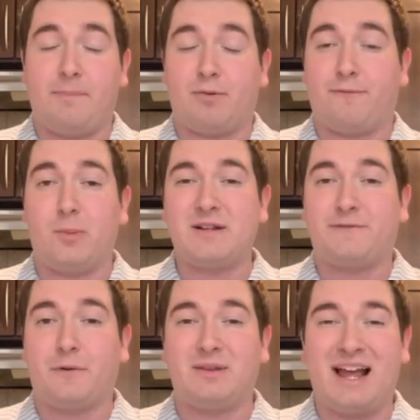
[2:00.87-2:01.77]
performance
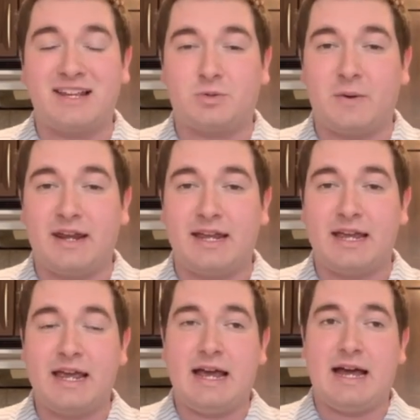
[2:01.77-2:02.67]
from last week.
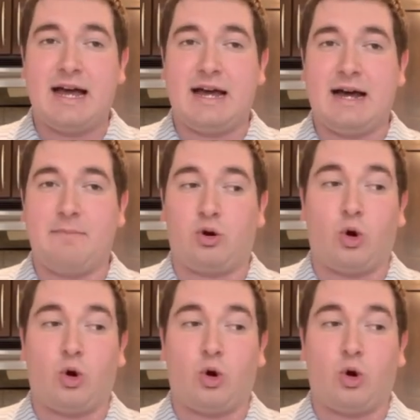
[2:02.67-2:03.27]
Um,